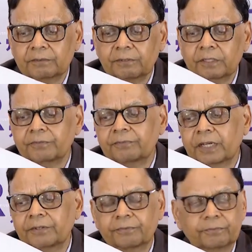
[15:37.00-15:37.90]

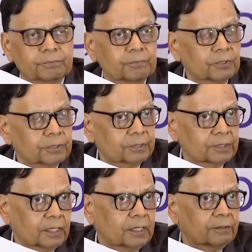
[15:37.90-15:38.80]
45 both
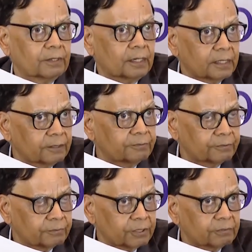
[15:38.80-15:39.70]
under the
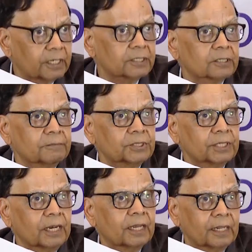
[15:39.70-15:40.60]
15th Finance
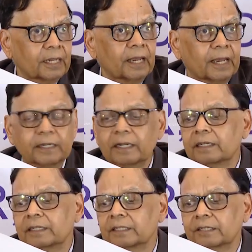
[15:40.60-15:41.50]
Commission and
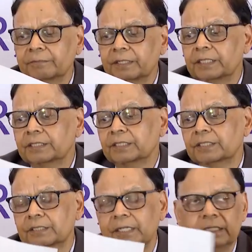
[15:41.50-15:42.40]
under the
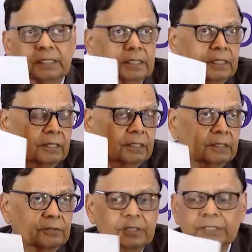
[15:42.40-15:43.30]
recommendations that
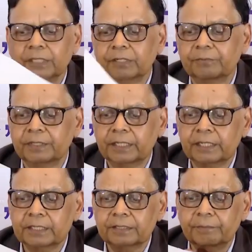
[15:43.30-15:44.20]
Odisha government
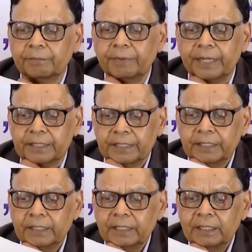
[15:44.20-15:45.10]
has made.
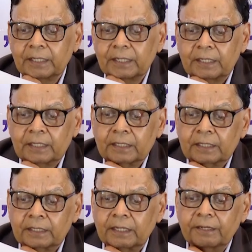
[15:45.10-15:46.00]

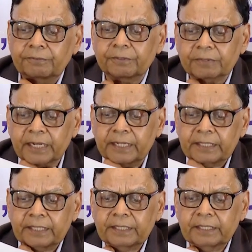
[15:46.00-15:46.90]
Then a fifth
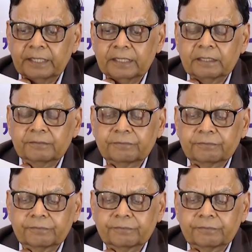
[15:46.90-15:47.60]
criterion that the